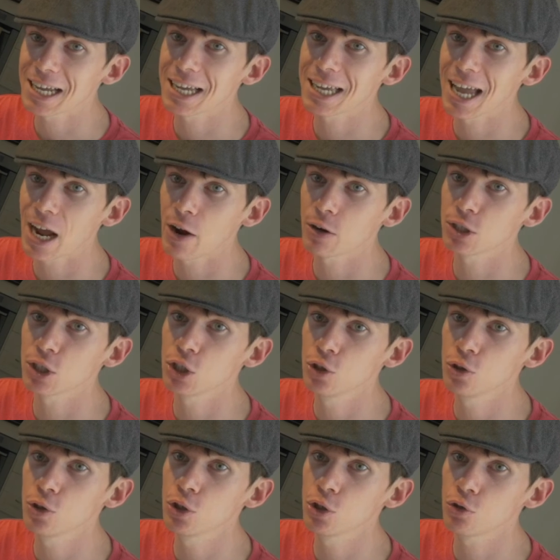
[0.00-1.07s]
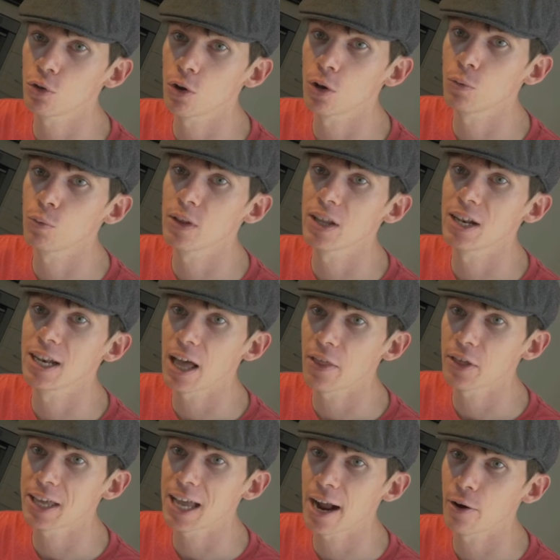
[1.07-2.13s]
a character you control with
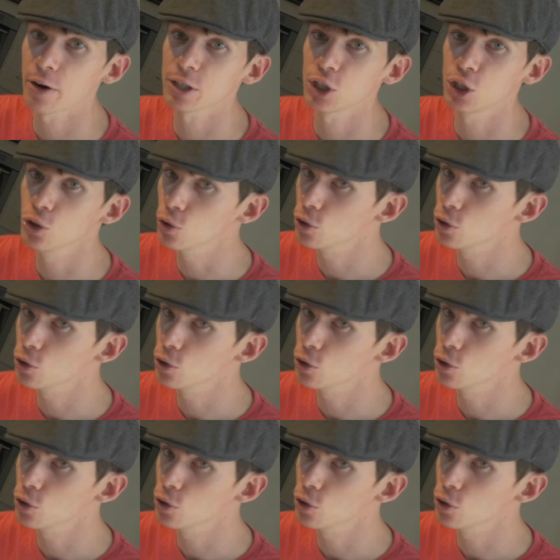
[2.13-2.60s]
another character you